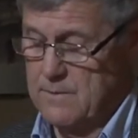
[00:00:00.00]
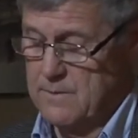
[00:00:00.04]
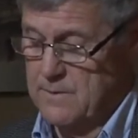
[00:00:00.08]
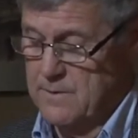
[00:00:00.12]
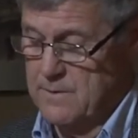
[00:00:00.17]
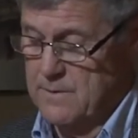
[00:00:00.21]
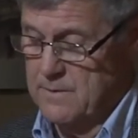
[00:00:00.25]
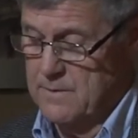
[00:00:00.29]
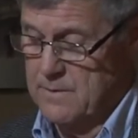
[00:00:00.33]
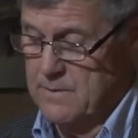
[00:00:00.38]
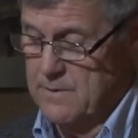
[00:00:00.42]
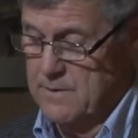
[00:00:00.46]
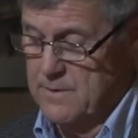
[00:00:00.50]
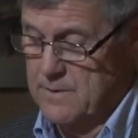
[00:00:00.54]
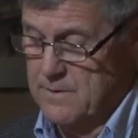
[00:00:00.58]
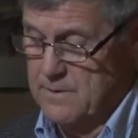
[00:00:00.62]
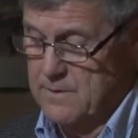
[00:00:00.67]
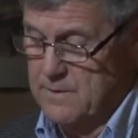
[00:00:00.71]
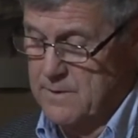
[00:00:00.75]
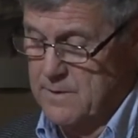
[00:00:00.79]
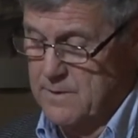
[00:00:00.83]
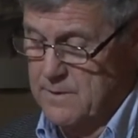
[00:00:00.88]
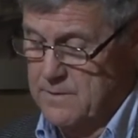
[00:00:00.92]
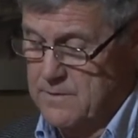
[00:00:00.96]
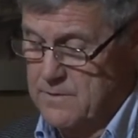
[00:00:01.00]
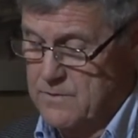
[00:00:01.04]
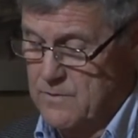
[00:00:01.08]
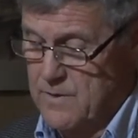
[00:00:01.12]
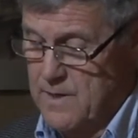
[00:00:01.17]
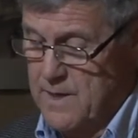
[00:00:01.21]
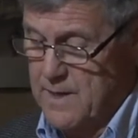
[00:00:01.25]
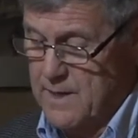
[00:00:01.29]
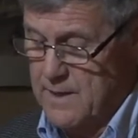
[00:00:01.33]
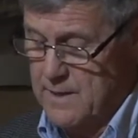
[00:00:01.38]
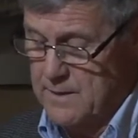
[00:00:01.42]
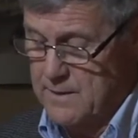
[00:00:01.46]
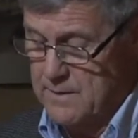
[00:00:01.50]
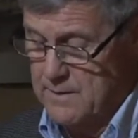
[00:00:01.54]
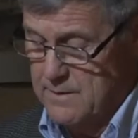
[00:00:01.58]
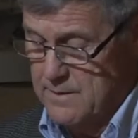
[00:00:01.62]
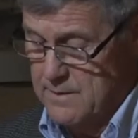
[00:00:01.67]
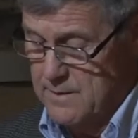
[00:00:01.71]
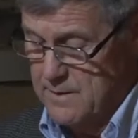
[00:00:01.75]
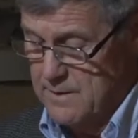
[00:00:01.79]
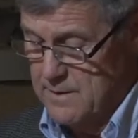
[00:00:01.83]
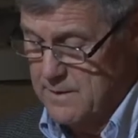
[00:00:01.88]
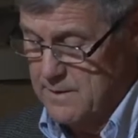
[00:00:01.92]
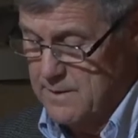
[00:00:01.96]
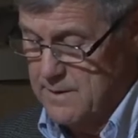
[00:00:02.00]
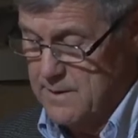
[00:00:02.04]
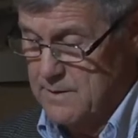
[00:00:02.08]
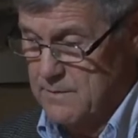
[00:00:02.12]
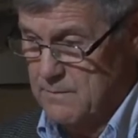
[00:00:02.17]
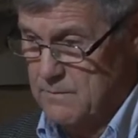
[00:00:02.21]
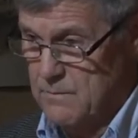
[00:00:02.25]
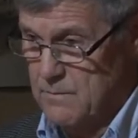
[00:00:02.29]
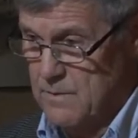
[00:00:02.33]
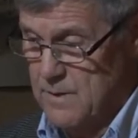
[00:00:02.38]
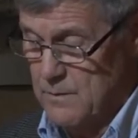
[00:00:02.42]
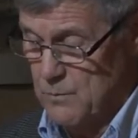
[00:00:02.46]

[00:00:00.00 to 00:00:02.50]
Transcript: and, and uh, training uh, in,